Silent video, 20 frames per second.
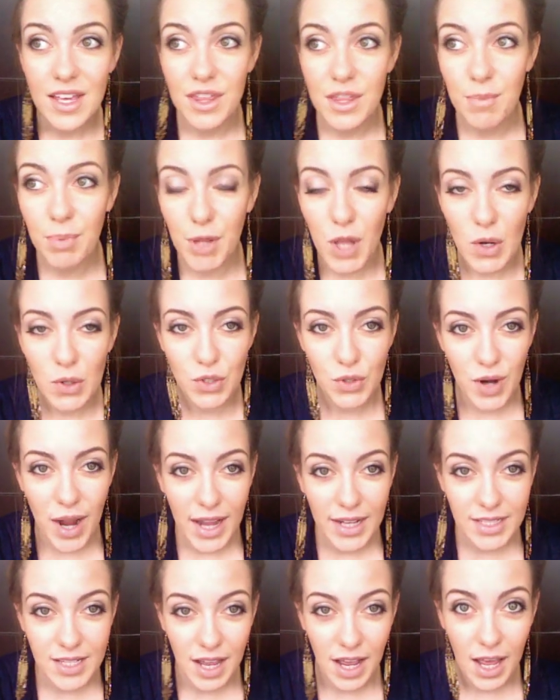the blow
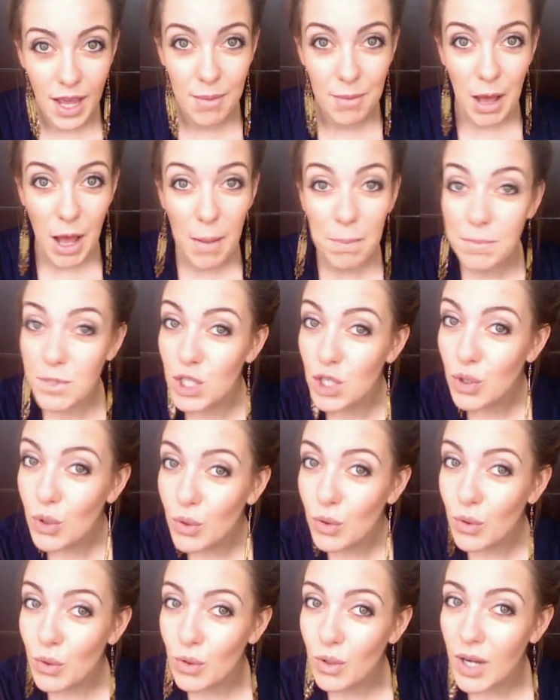dry time up
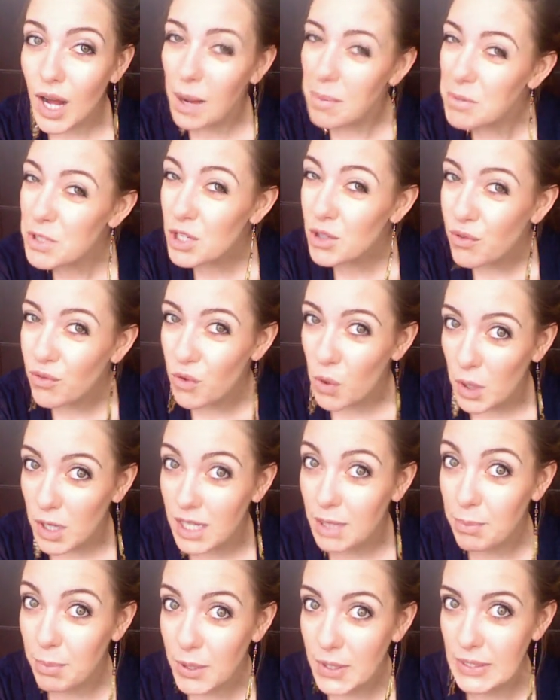to
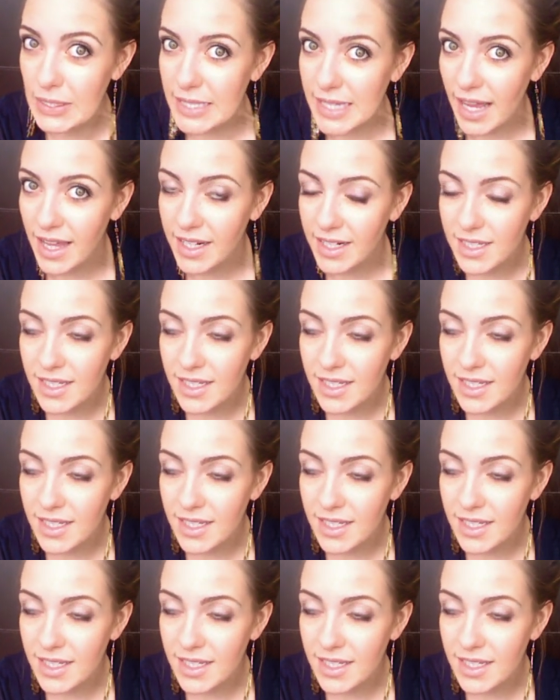40%.